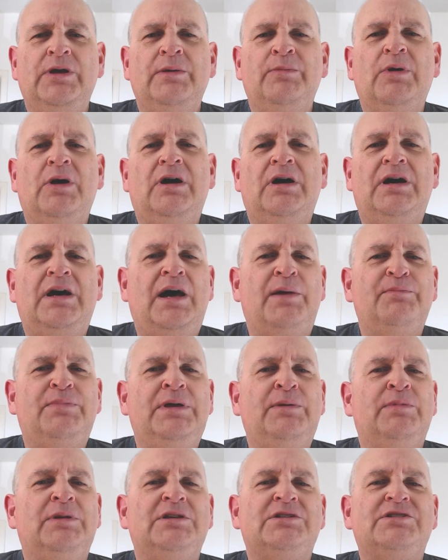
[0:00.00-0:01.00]
bar, and
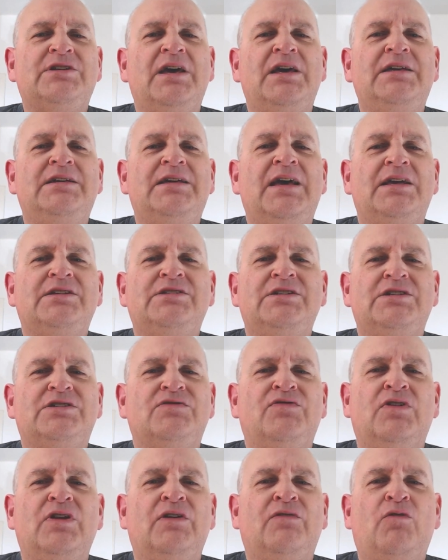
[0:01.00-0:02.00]
people say, yes, it's
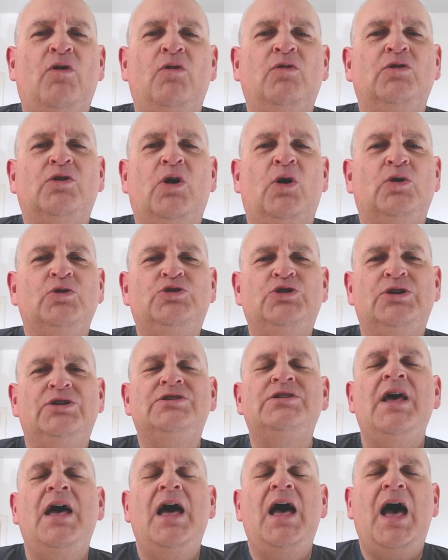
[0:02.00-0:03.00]
full of old codgers.
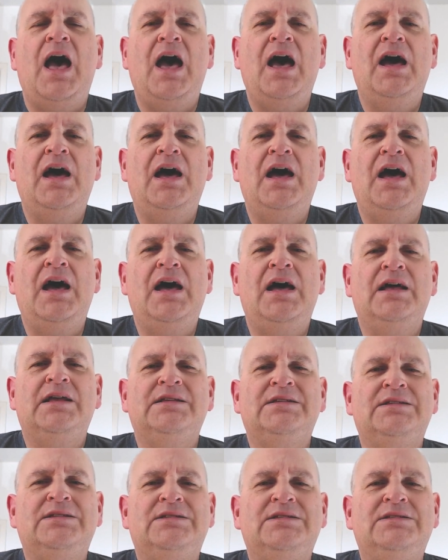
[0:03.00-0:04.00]

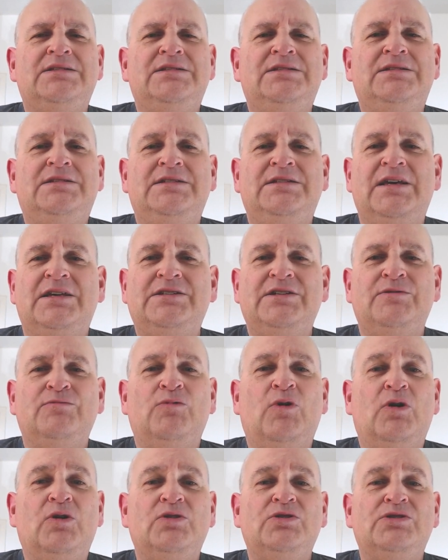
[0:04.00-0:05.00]
And yes, it
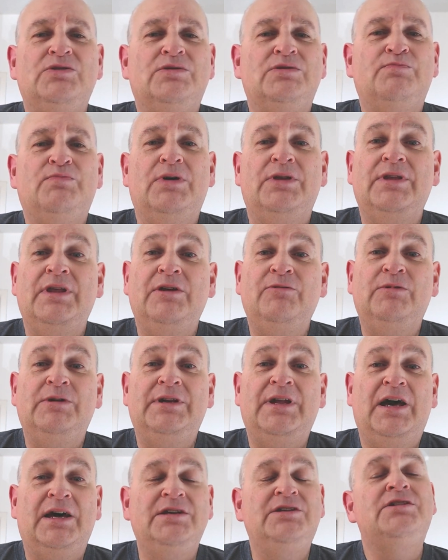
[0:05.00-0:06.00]
was, but they were
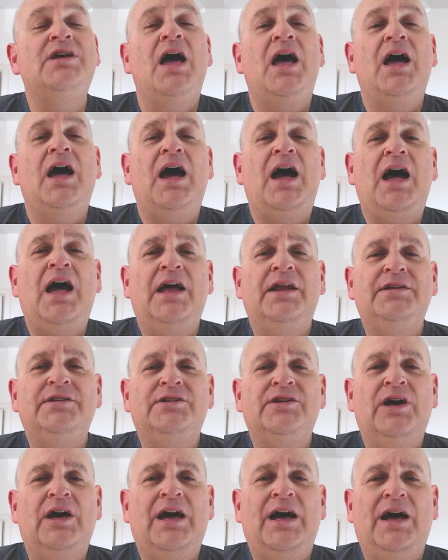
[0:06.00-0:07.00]
nice. And
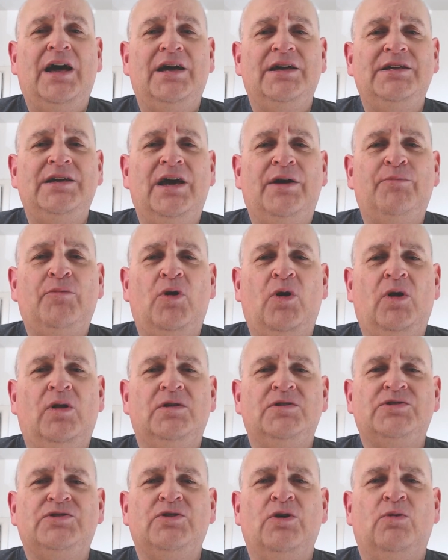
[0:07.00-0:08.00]
I am
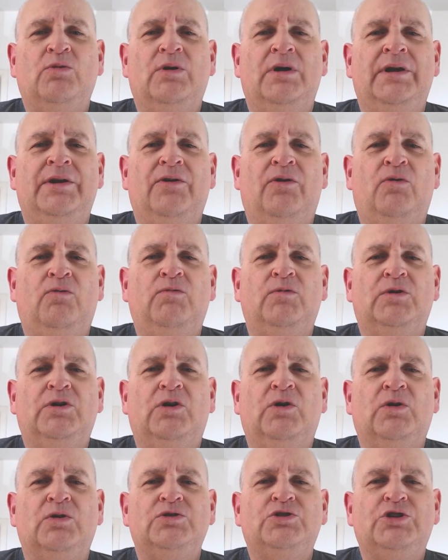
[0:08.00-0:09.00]
also an old
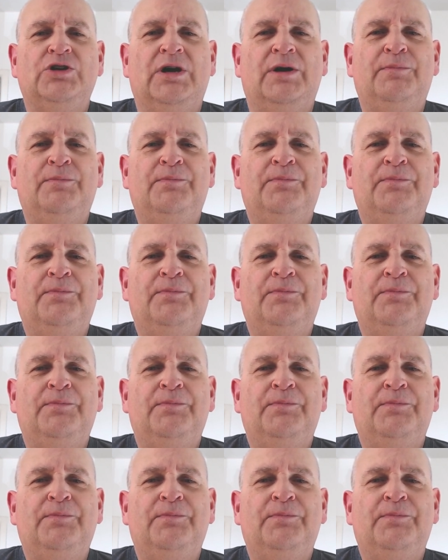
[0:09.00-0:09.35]
codger.